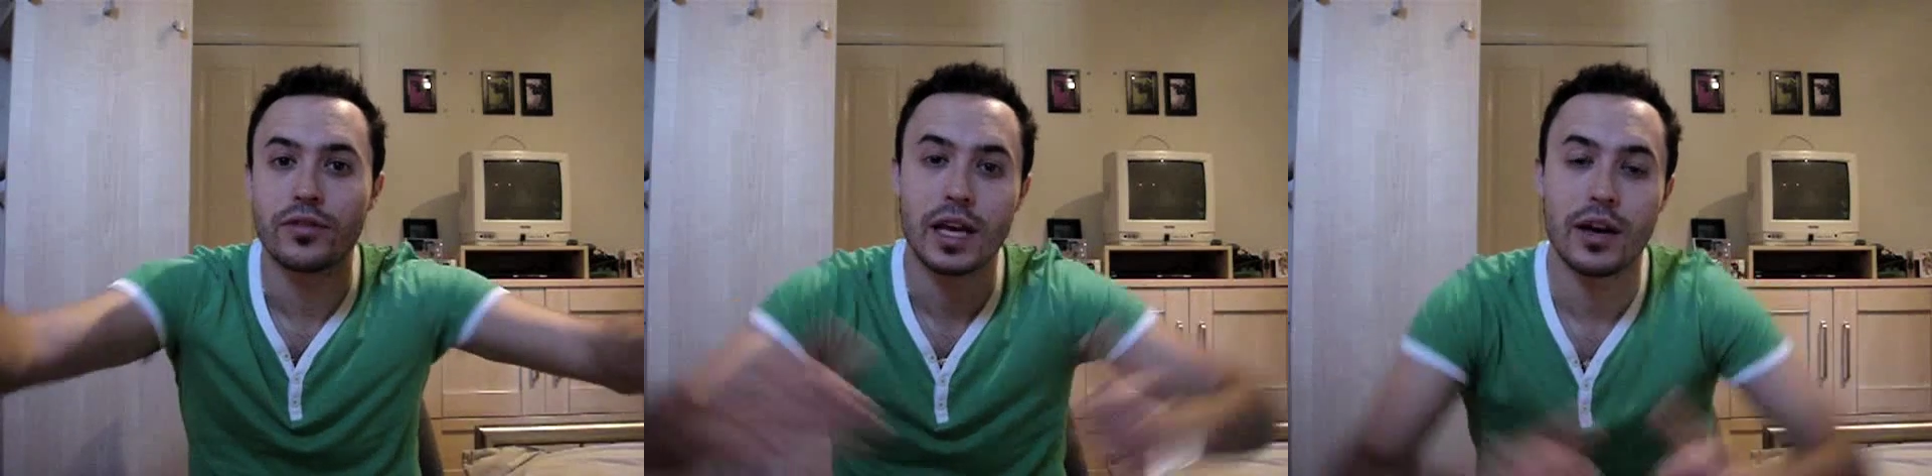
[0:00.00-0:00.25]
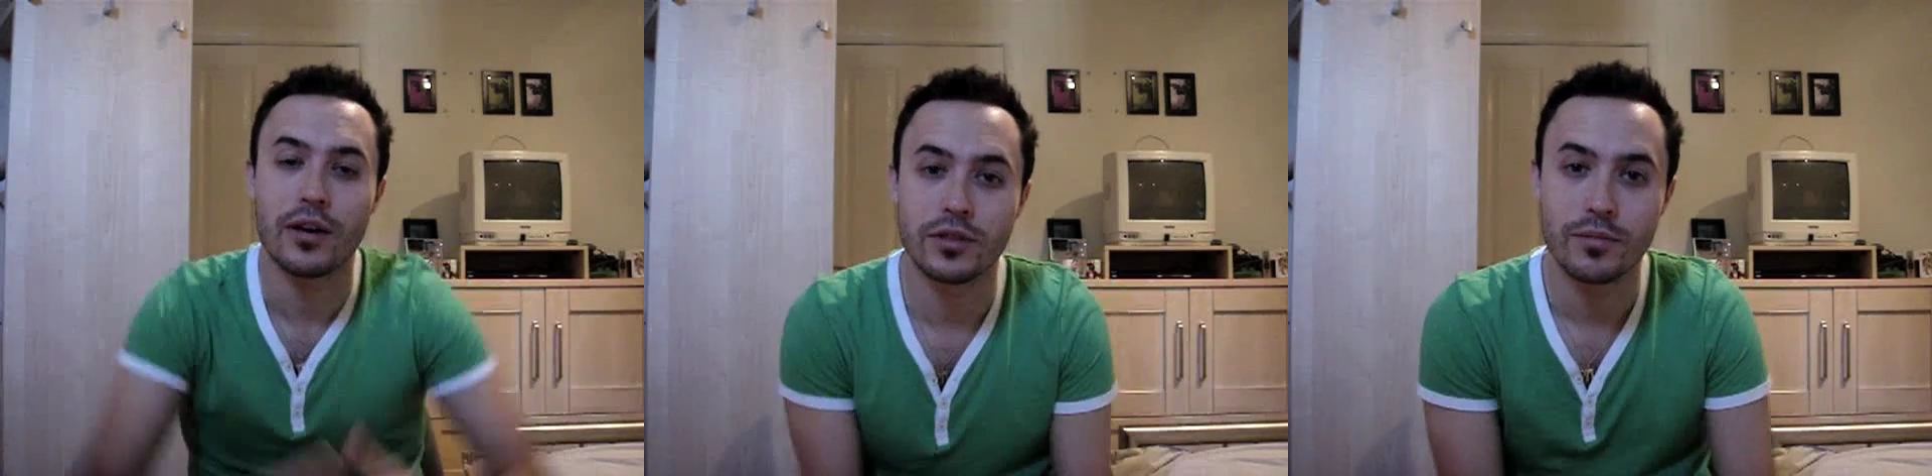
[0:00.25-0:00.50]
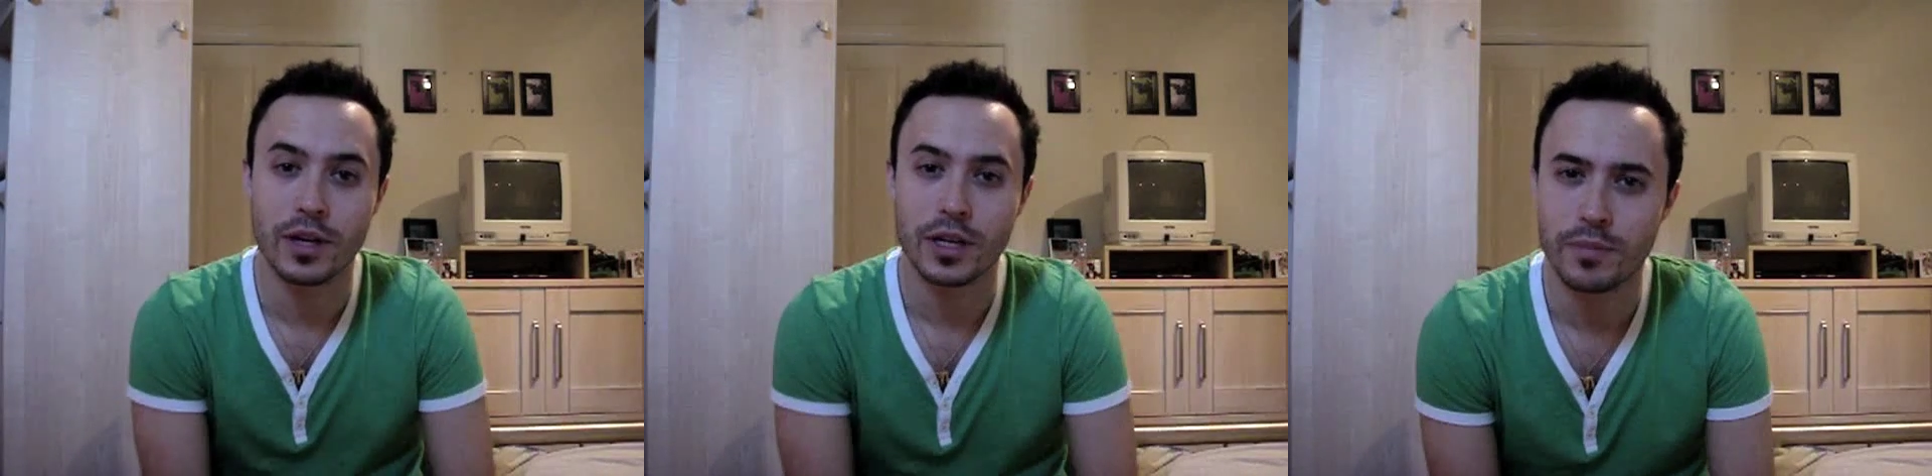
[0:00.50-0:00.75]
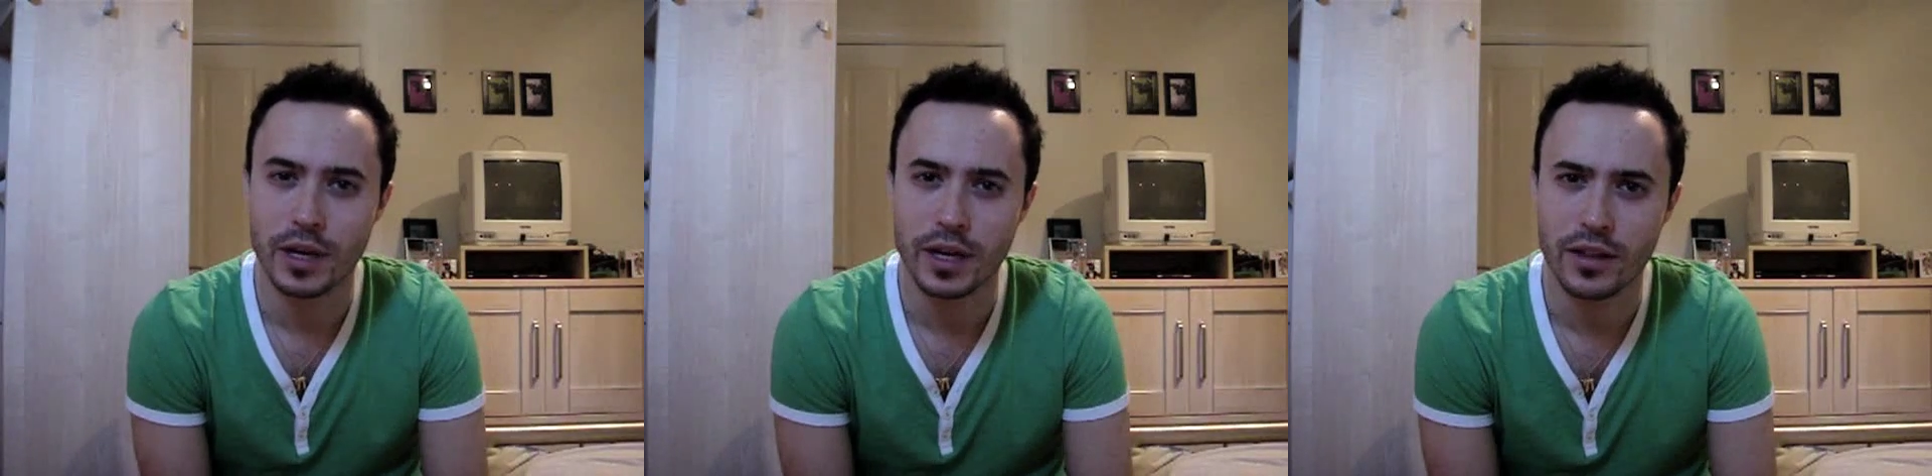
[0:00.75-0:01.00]
sound
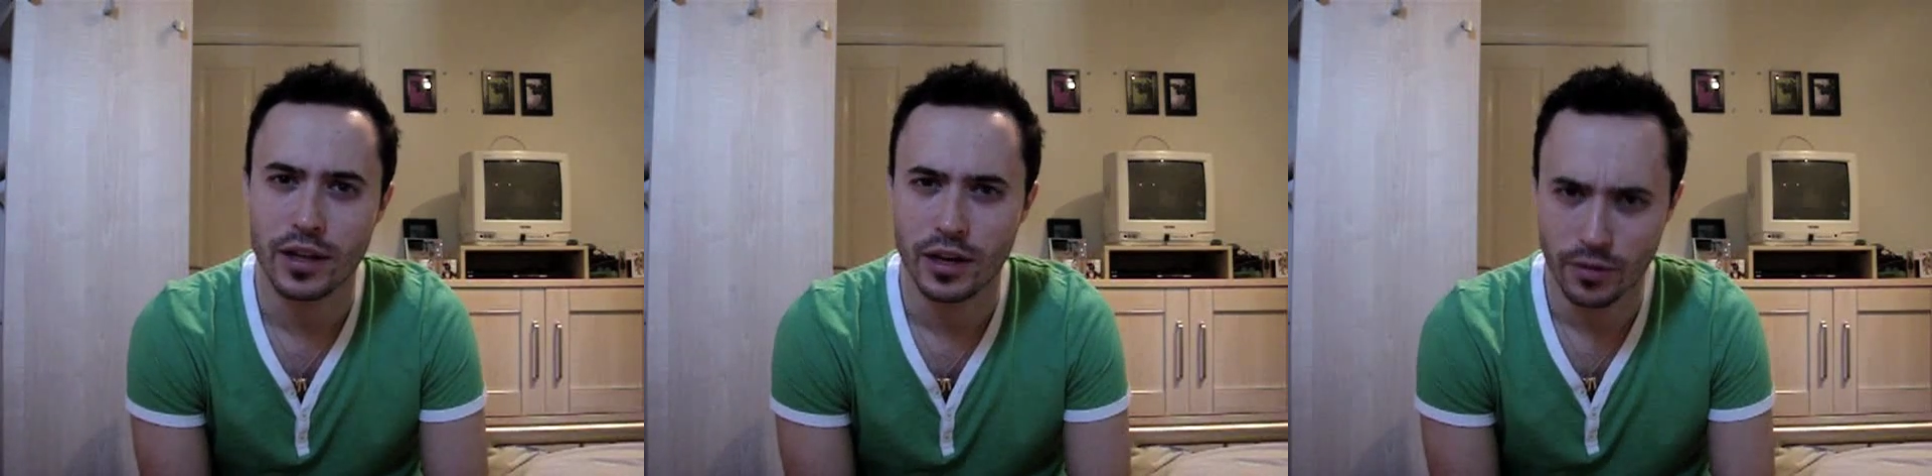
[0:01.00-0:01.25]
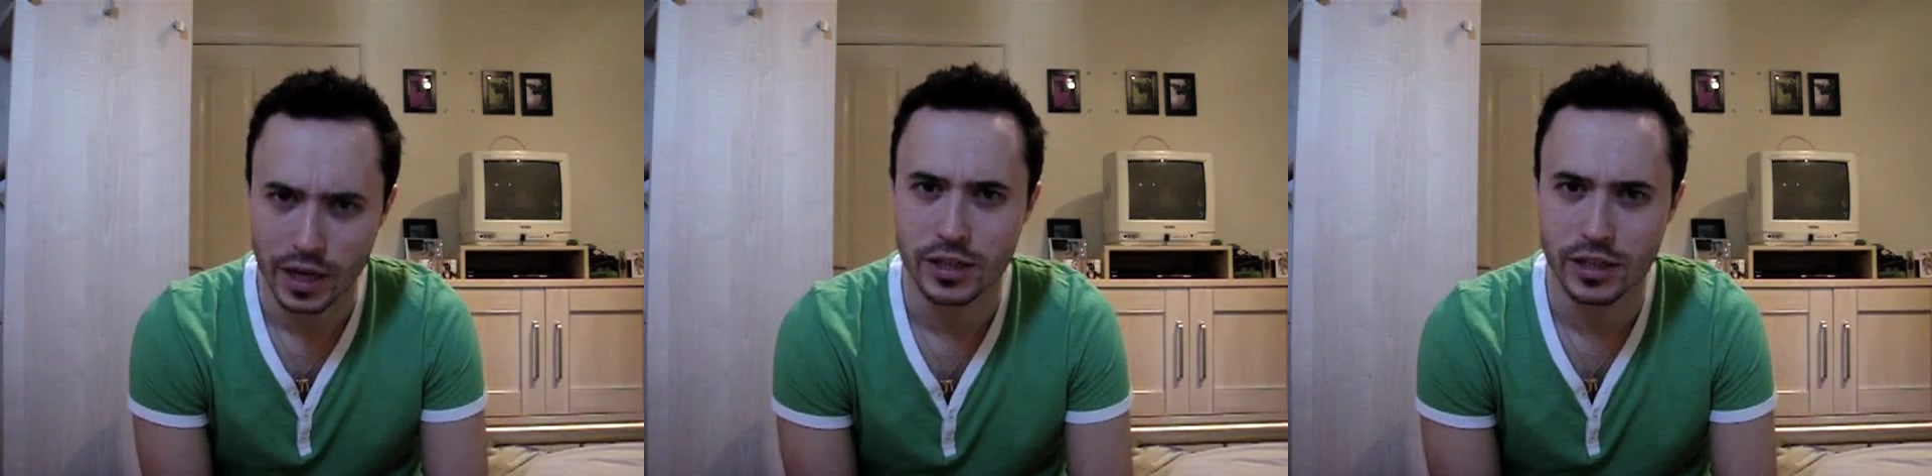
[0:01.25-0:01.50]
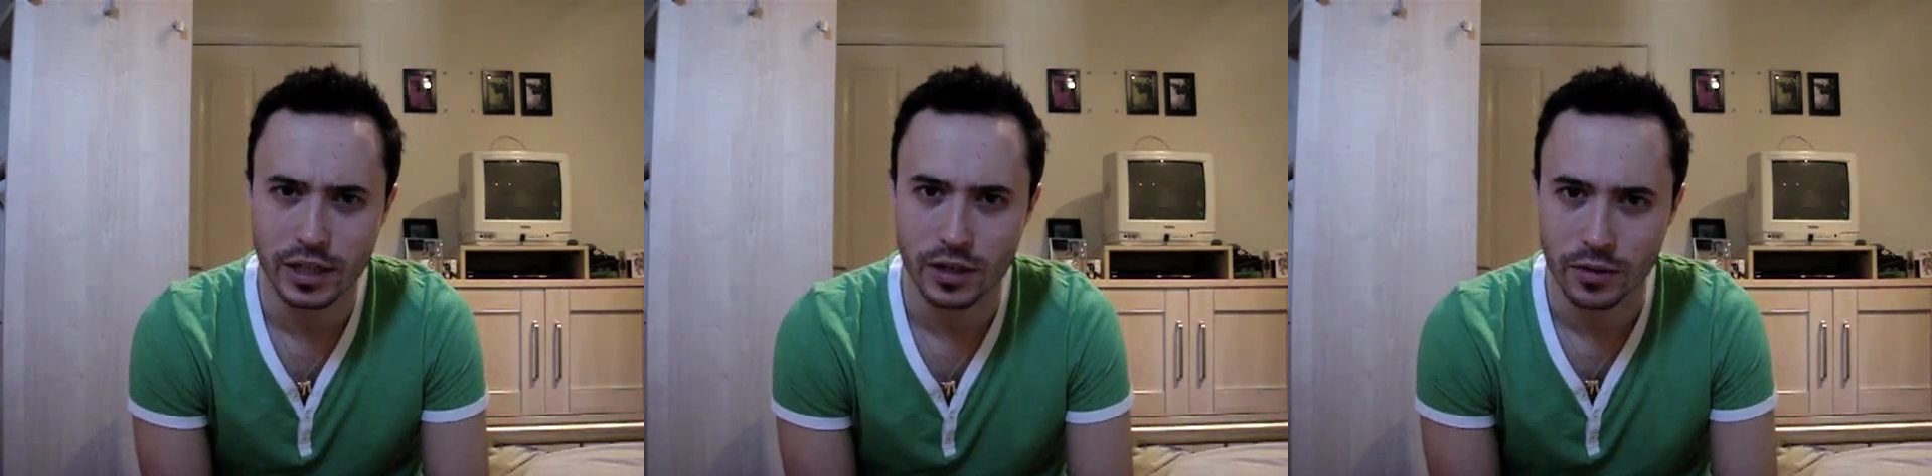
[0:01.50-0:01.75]
much better than you actually